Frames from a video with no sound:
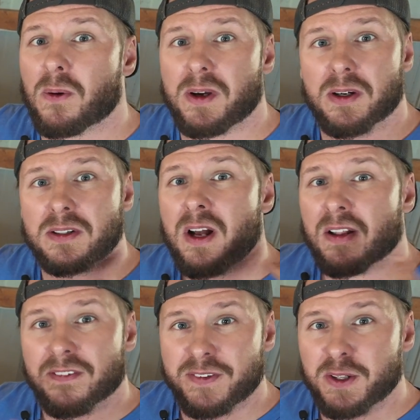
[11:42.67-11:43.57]
oil,
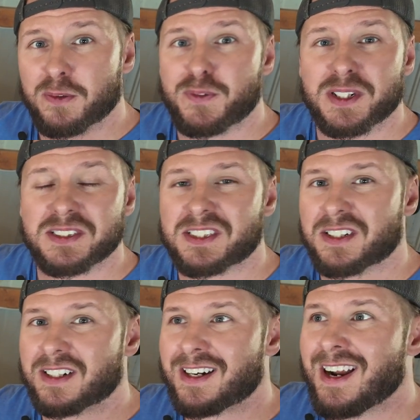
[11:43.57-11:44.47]
the fuel
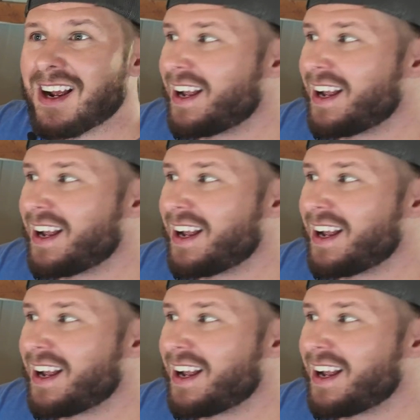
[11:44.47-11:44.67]
filter,